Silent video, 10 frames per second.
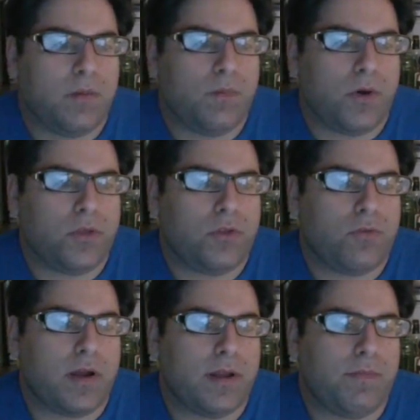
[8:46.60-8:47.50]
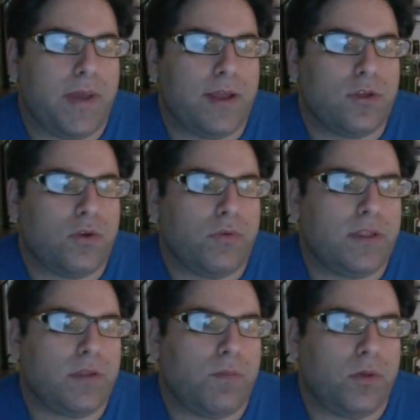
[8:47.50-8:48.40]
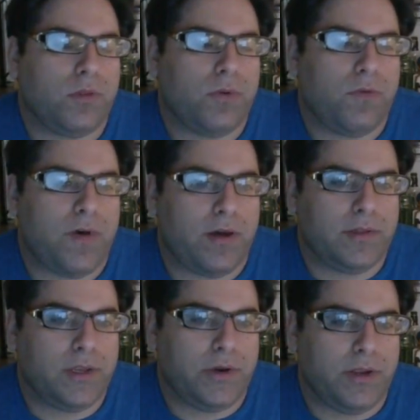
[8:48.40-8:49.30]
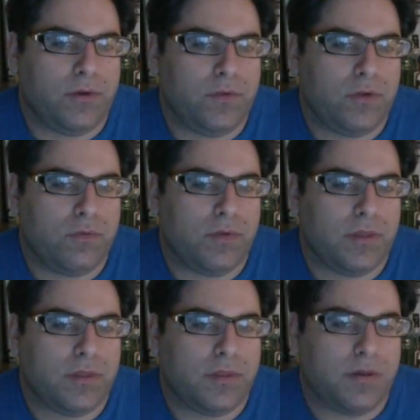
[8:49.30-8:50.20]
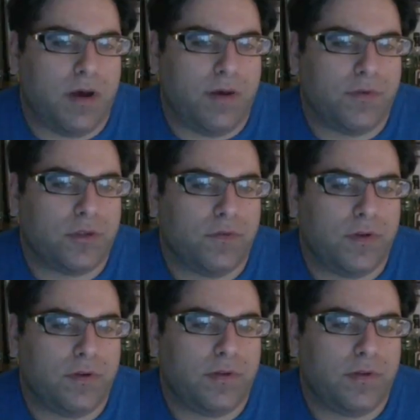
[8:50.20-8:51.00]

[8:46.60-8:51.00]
Both Strzok and Page agreed to multiple voluntary interviews with the Office of